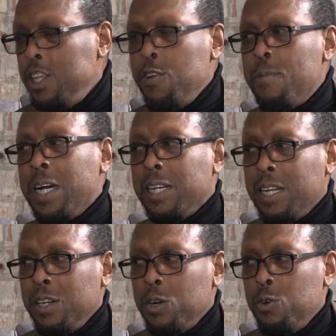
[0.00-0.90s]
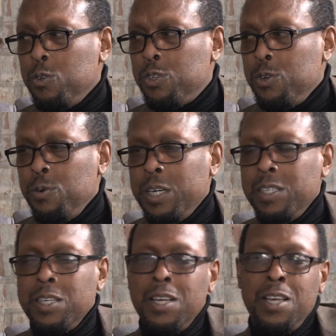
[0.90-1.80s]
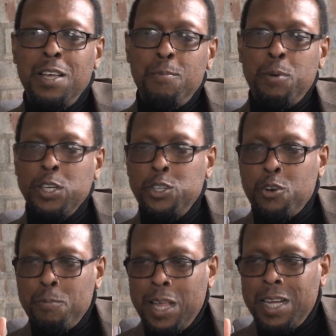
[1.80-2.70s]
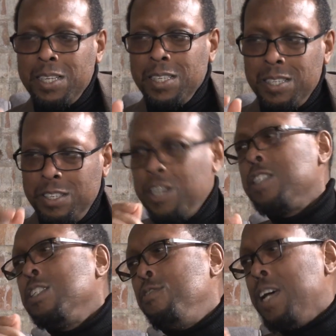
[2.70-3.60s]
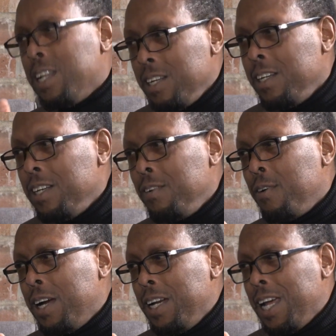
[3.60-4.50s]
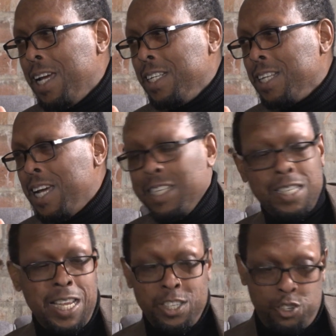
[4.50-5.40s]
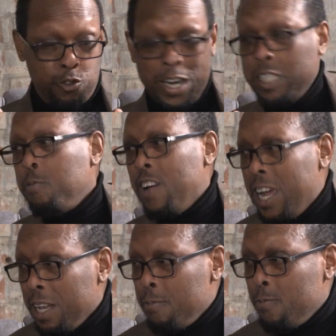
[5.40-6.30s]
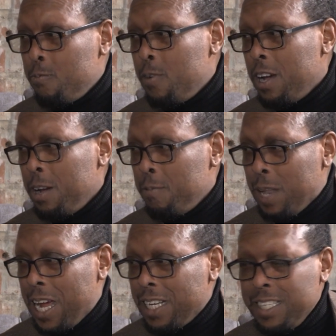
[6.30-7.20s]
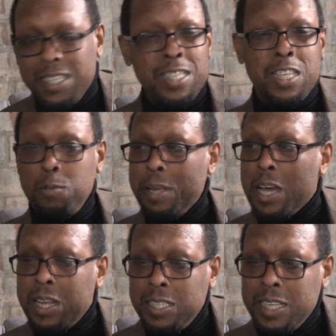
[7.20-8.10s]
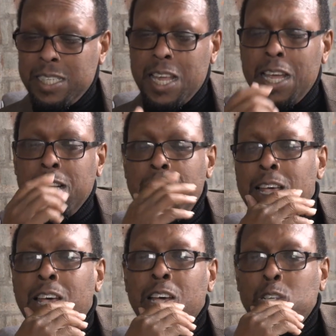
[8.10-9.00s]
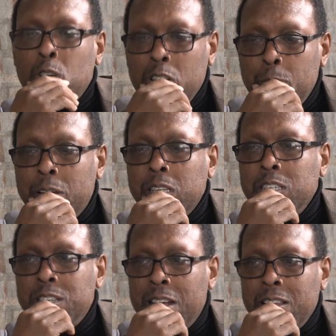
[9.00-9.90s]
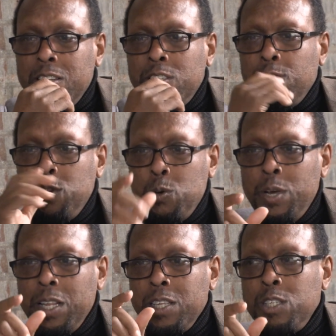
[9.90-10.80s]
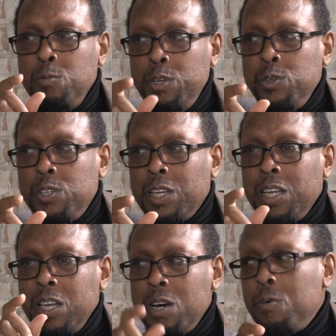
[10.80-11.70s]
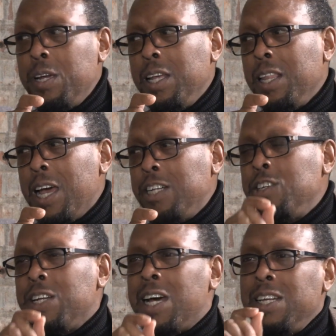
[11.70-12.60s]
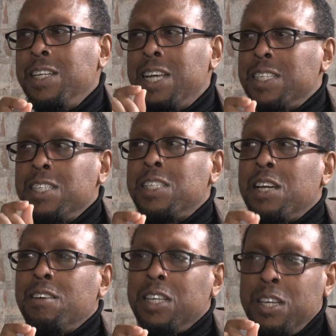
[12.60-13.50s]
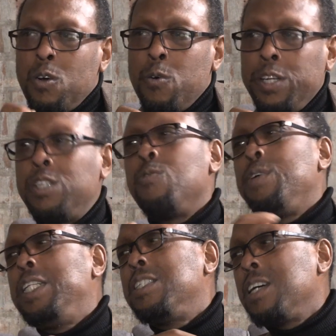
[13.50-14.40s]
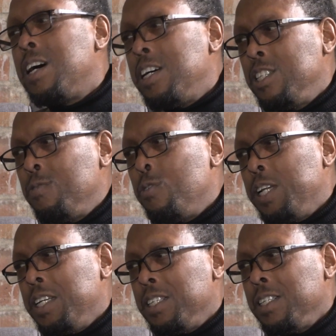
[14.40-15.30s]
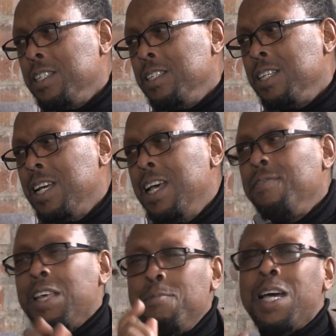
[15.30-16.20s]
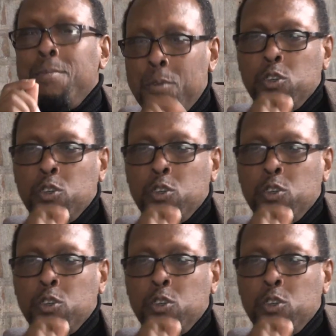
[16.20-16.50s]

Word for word: you might not know who Stu is. But your Blackness is just as valid. As Drake's Blackness is, as Beyonce's can. Talk about the challenge of doing this music, knowing that you're not necessarily going to reach the kinds of audiences that might